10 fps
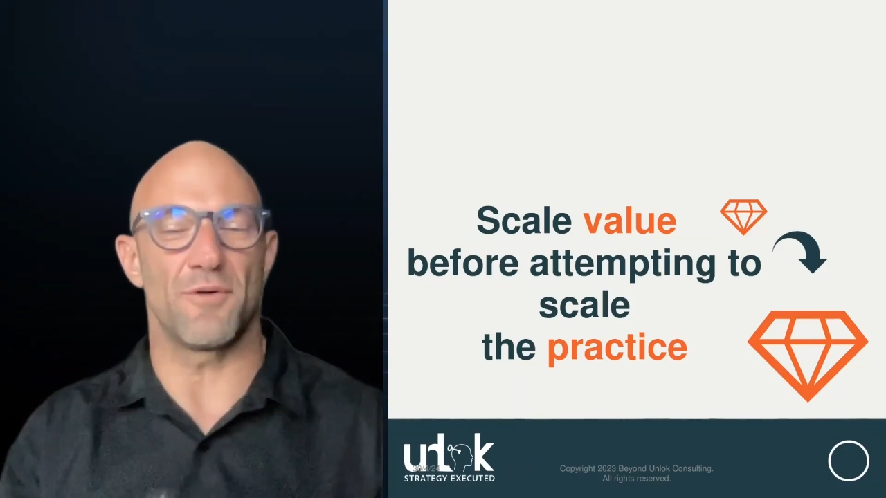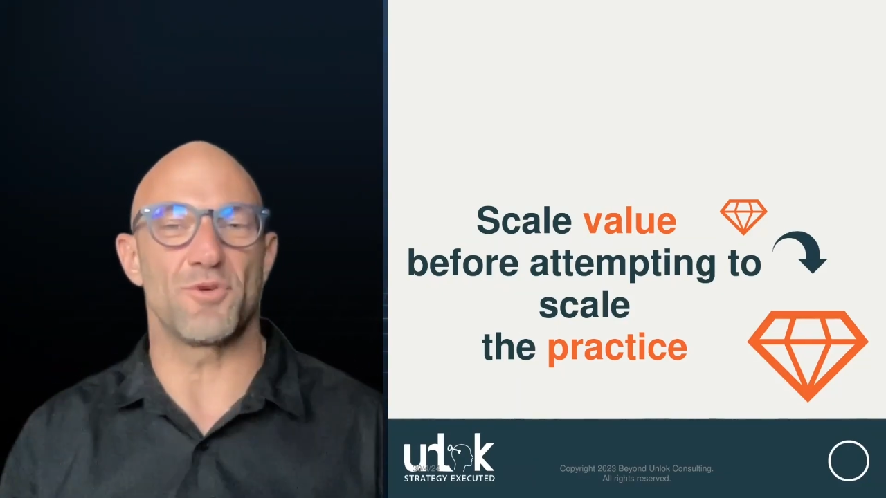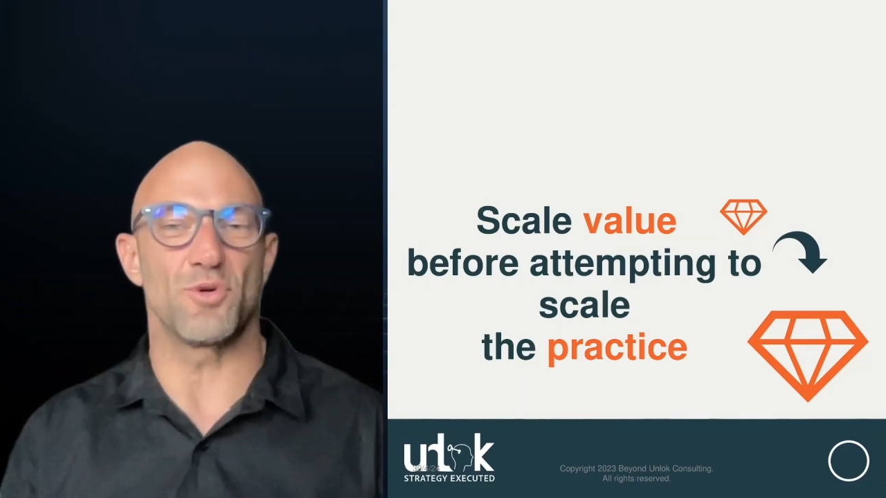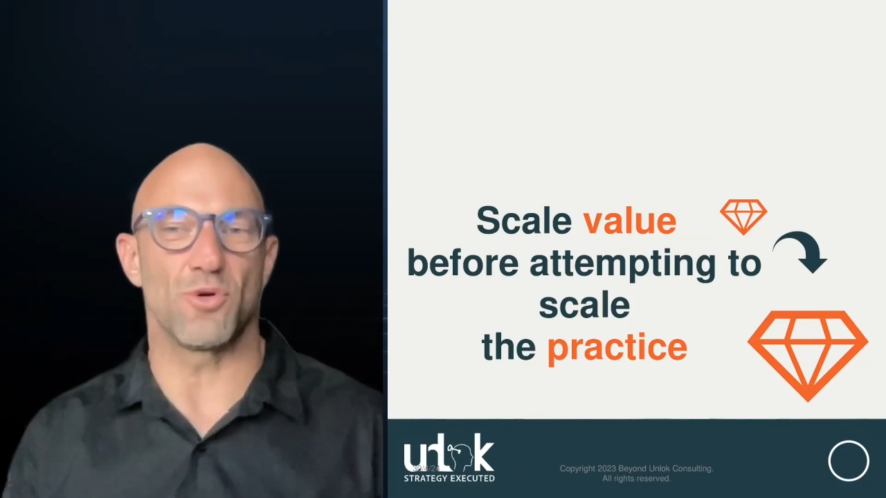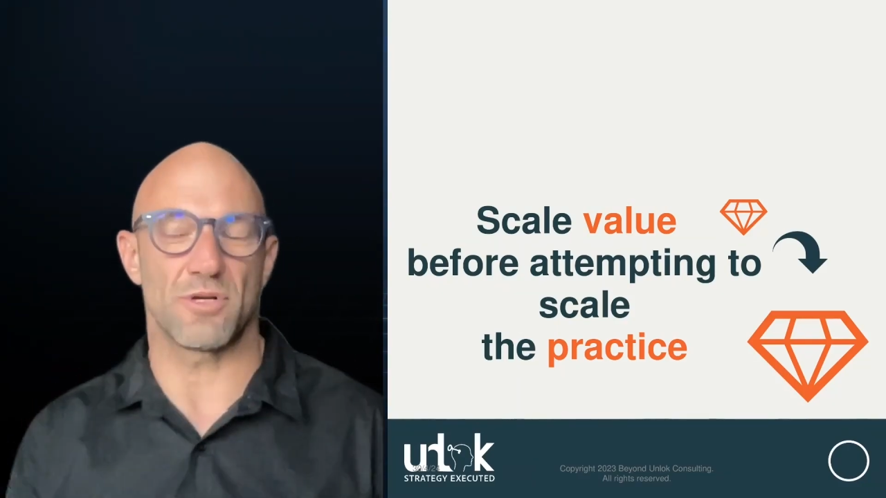
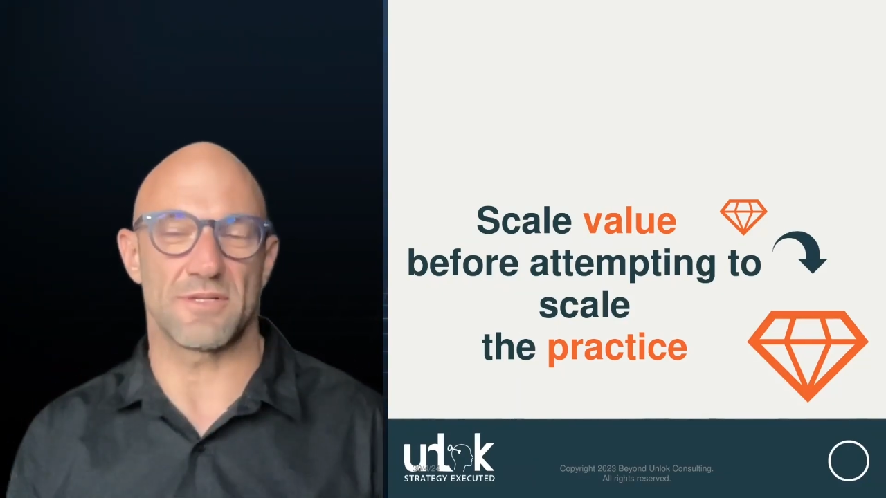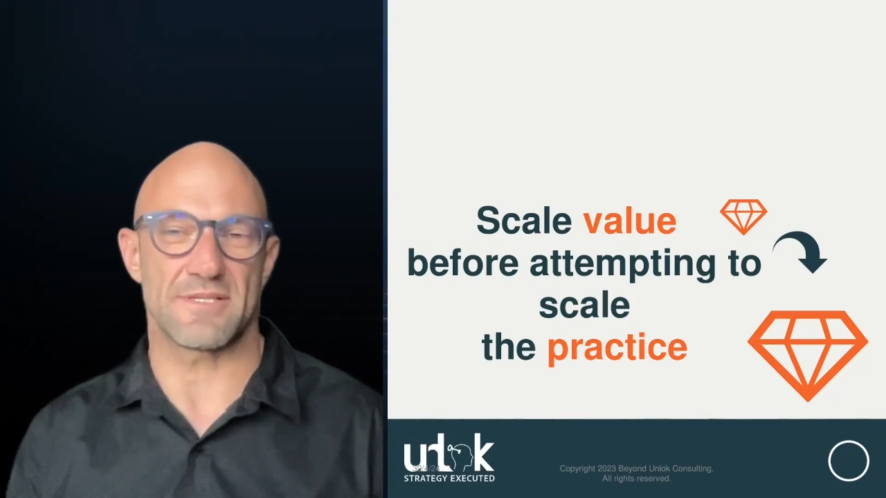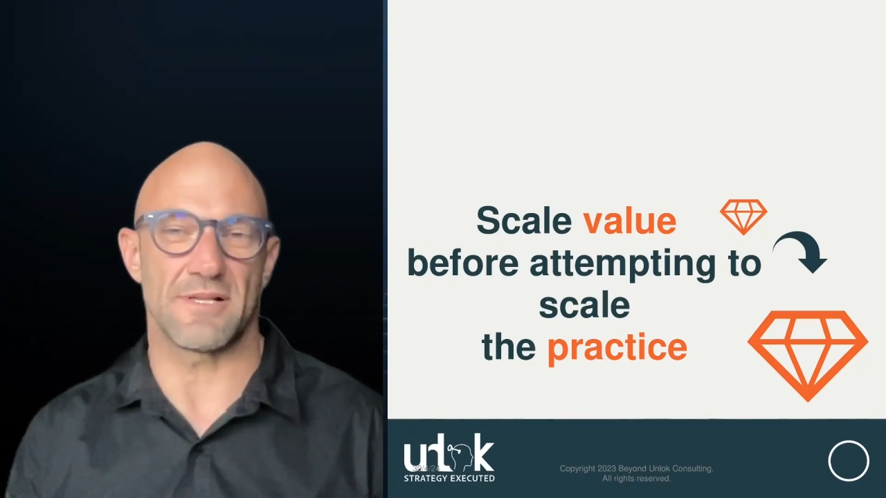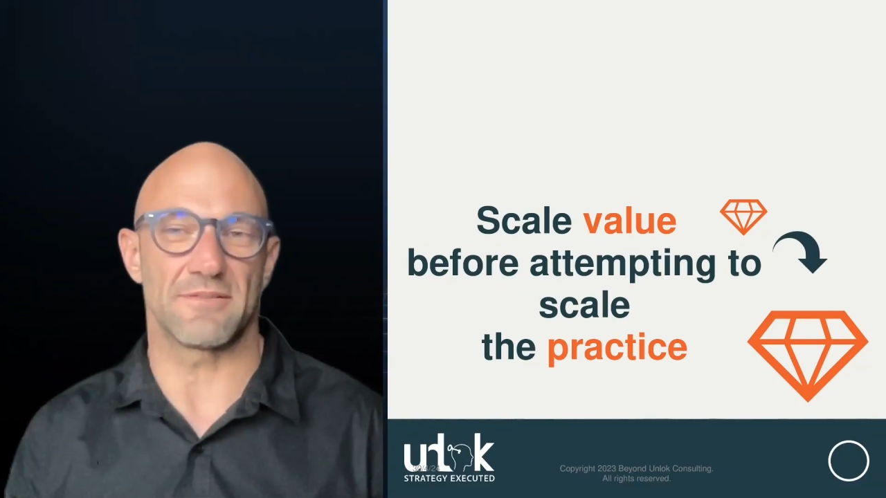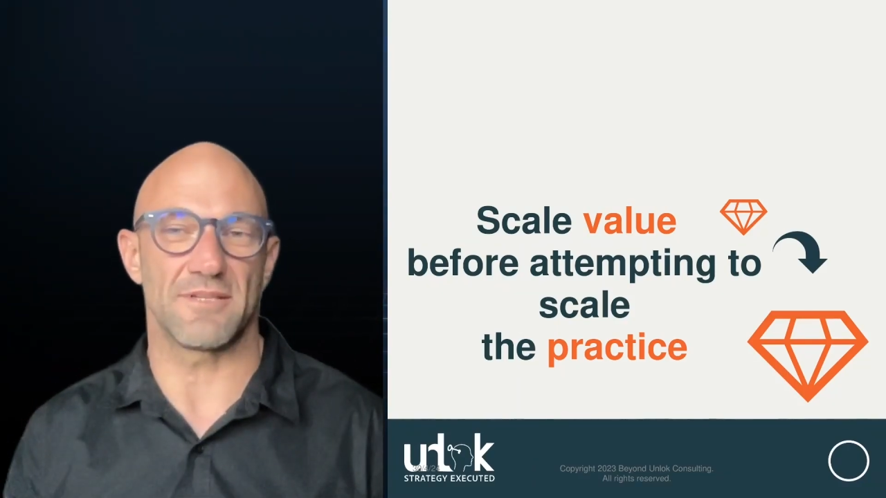of your
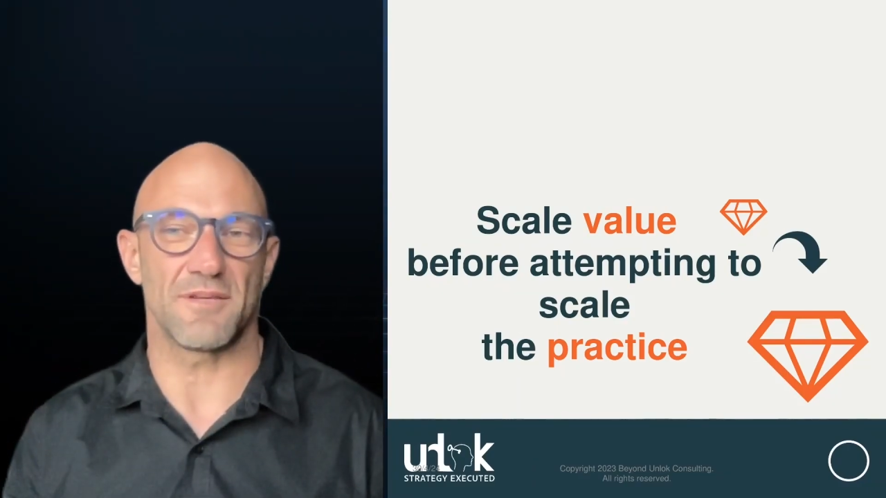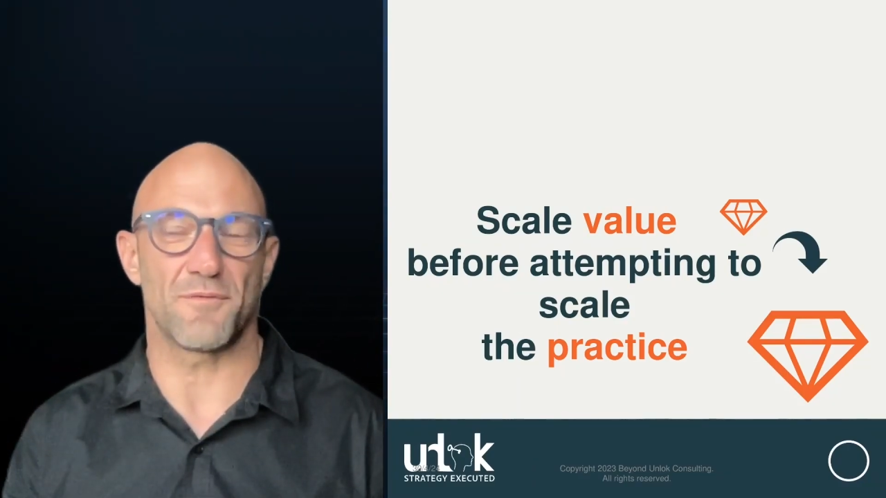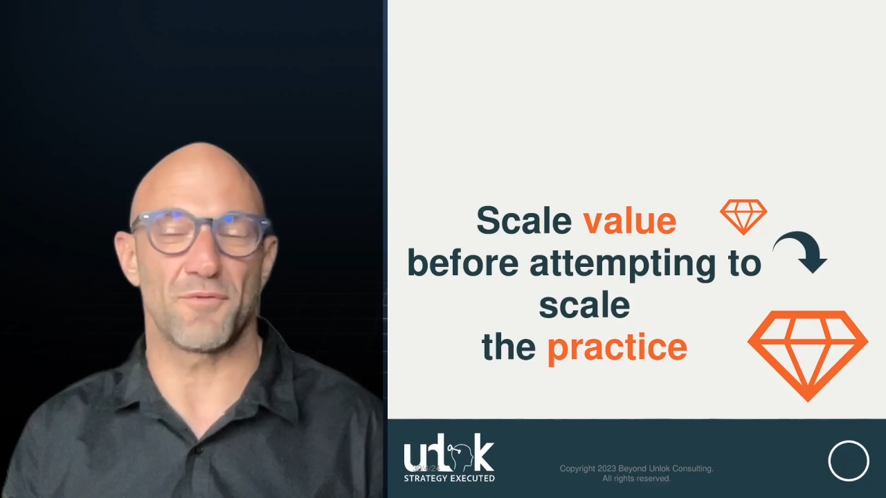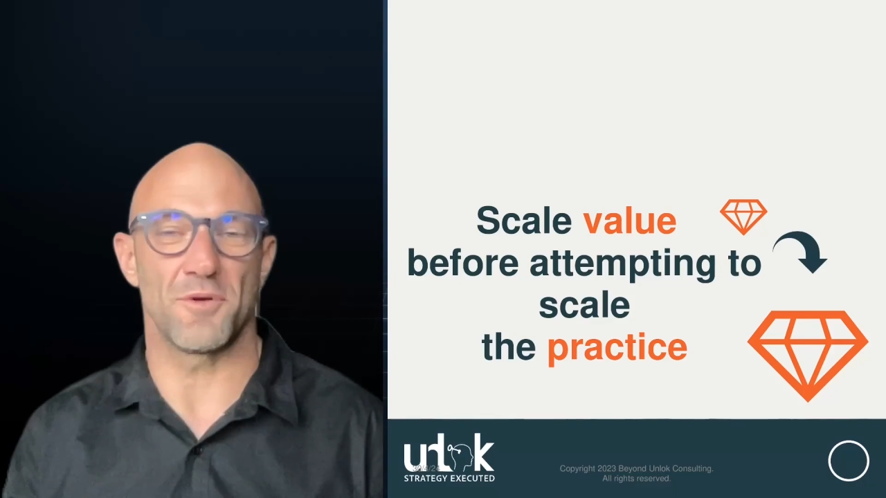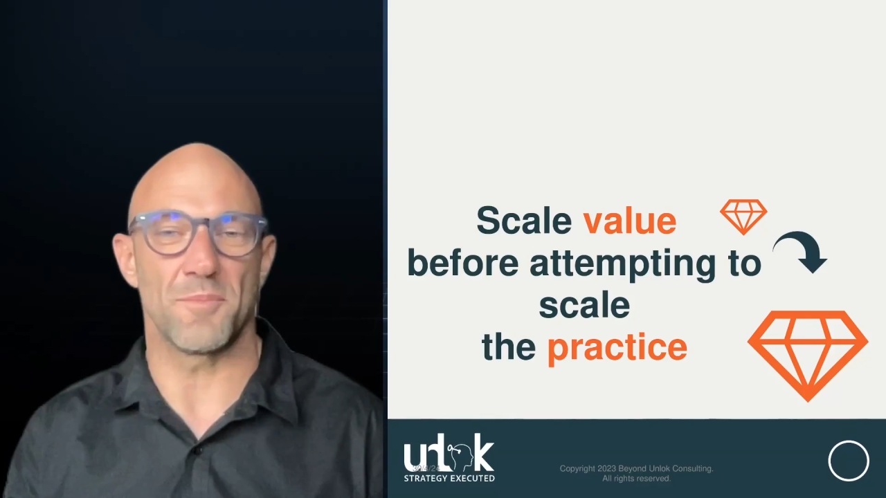consulting
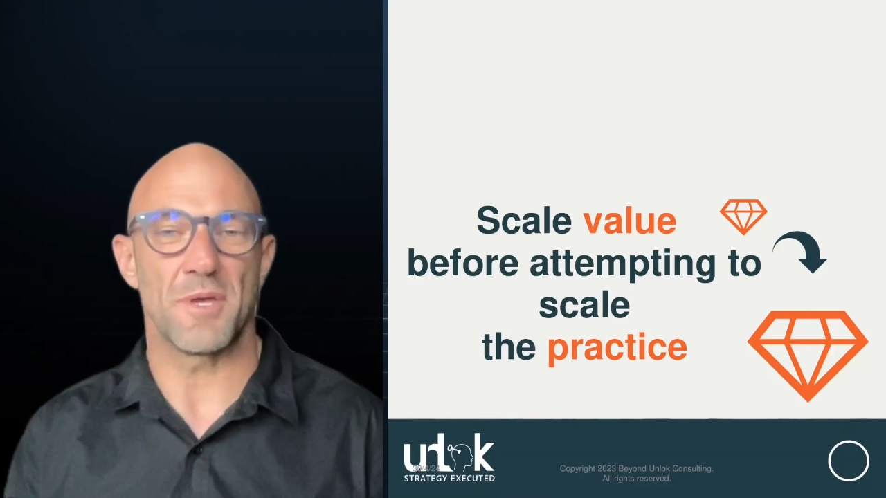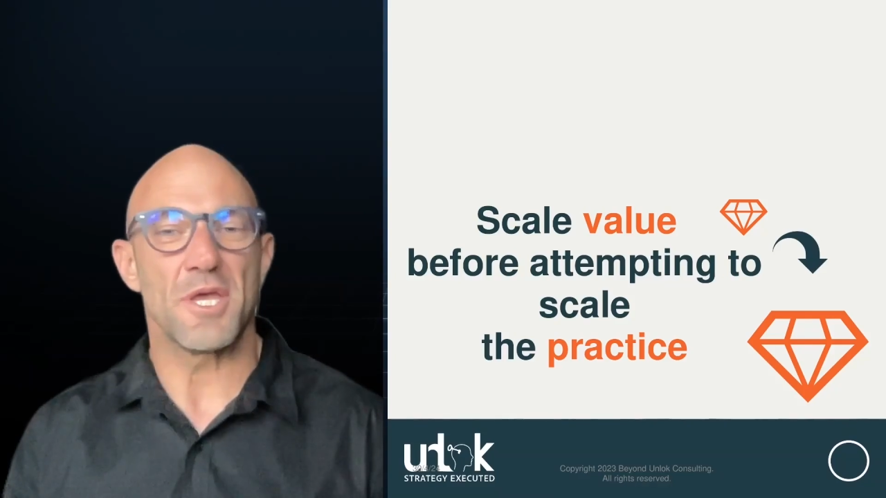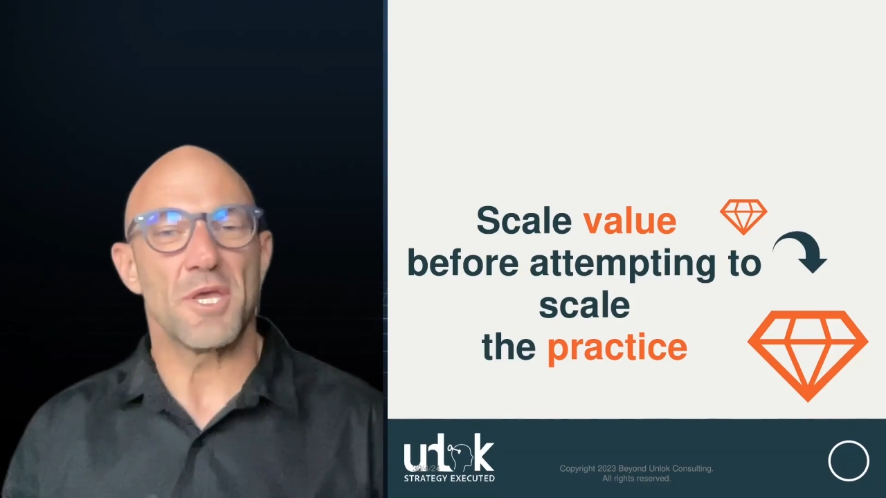firm